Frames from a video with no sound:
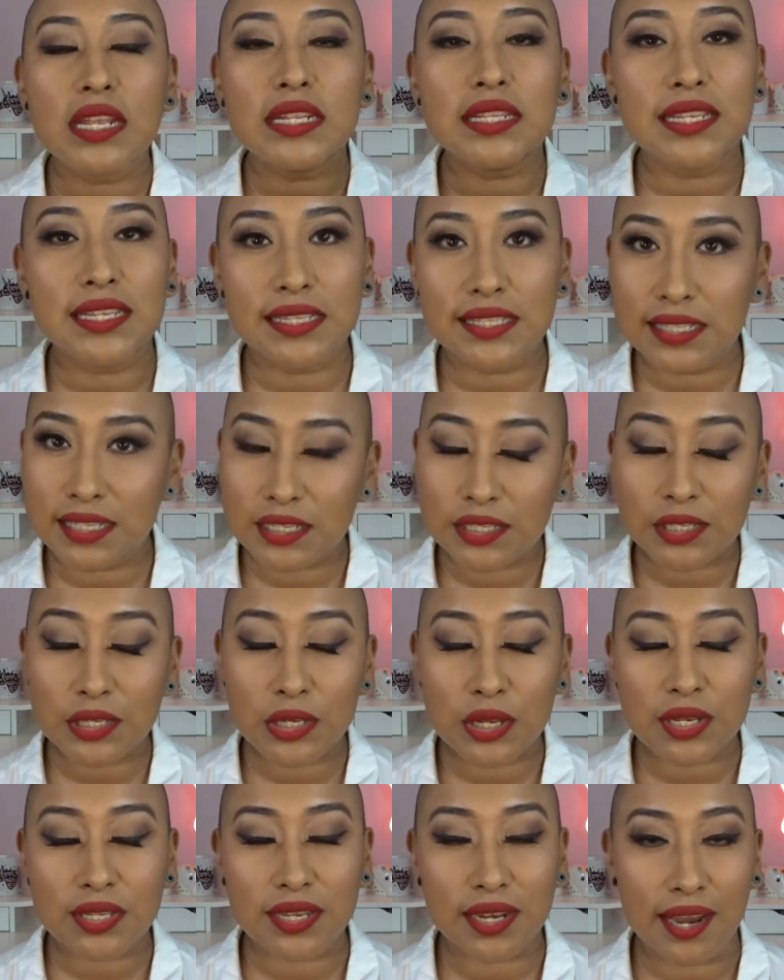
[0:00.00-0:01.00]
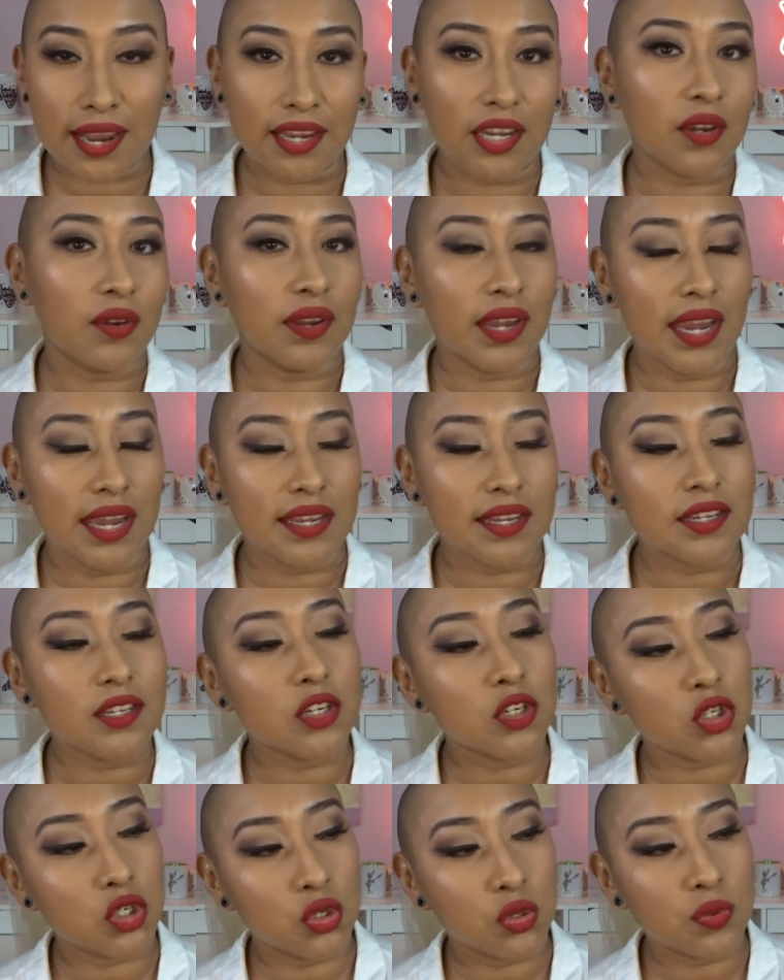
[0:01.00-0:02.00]
this is the look that I created
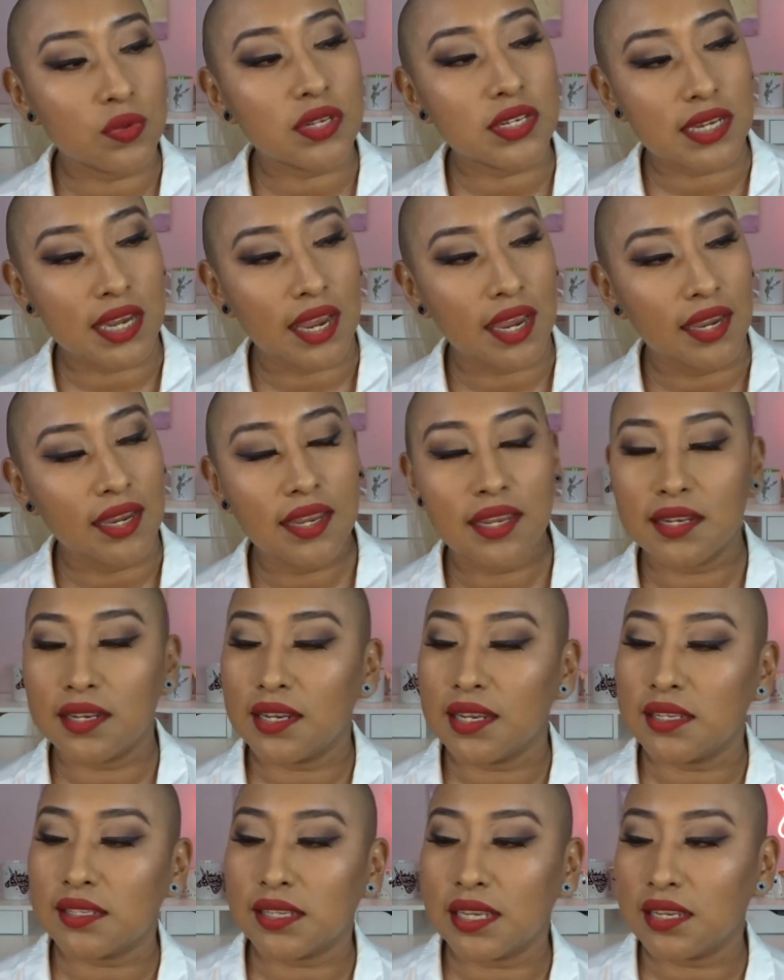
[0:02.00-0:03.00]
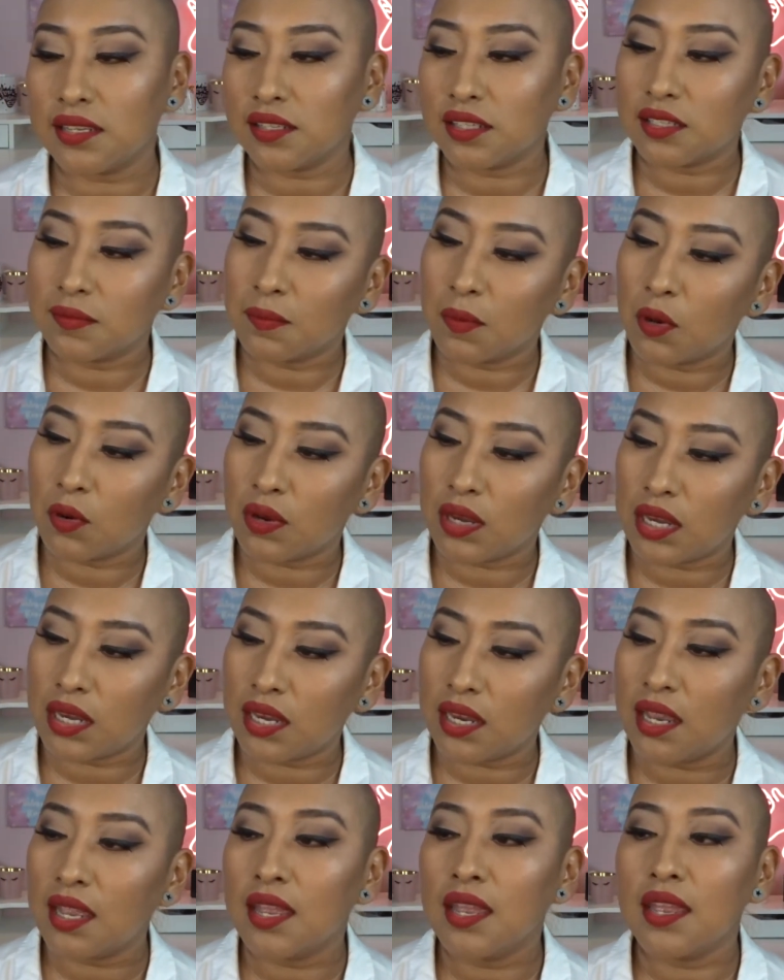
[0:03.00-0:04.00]
today. It is a
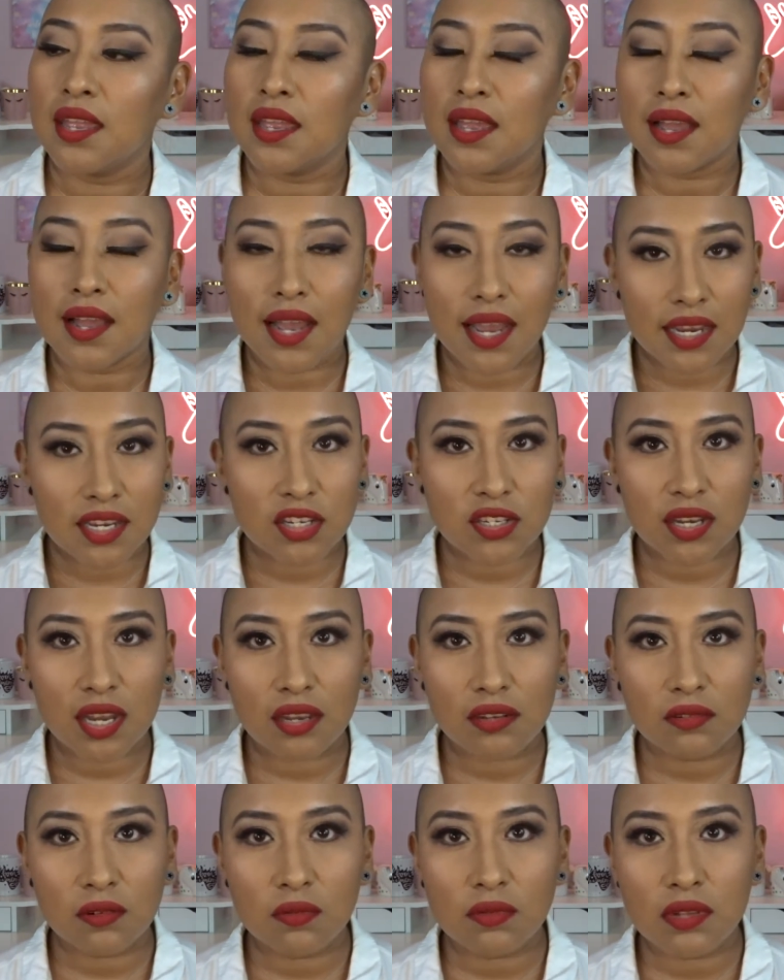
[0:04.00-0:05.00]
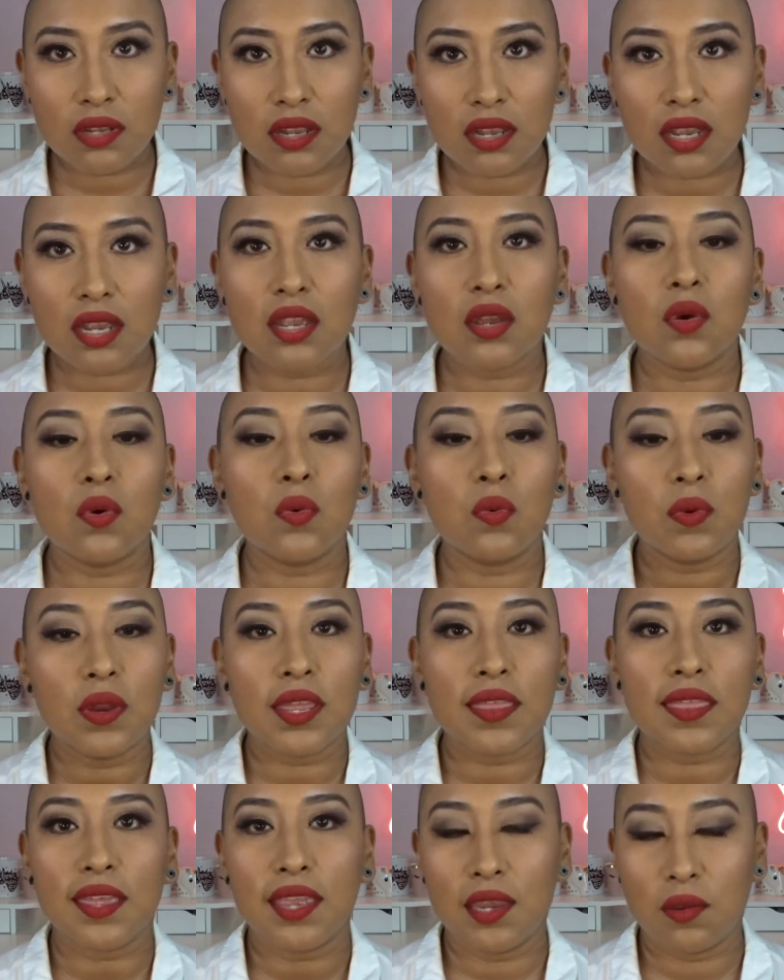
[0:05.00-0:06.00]
smoky eyeshadow look
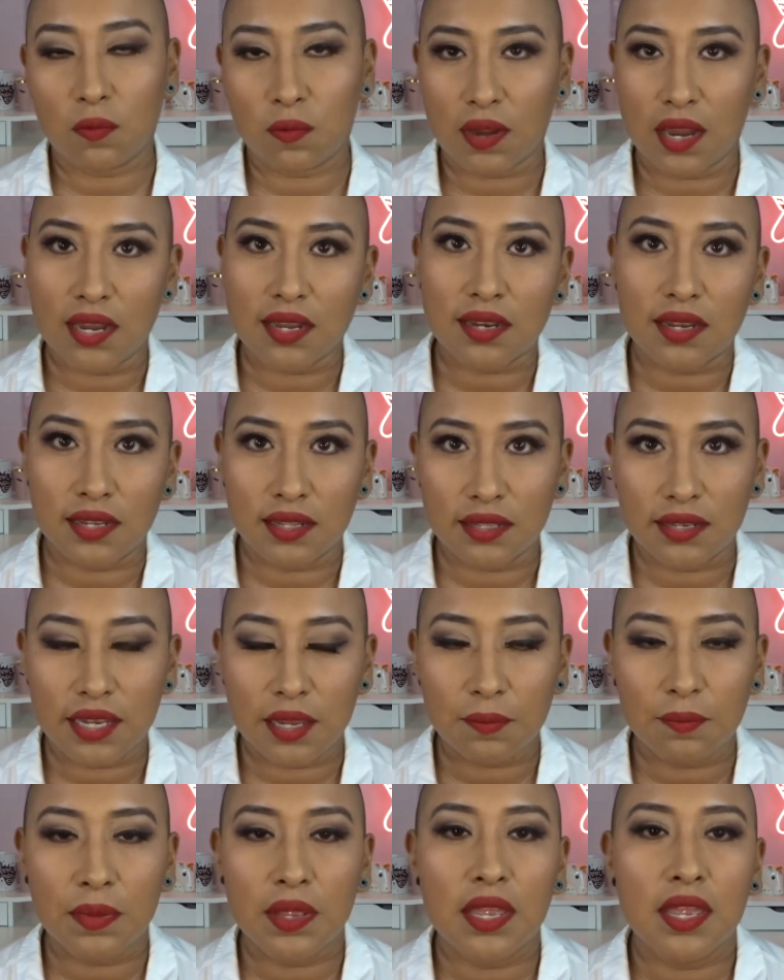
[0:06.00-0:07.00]
with a red lip.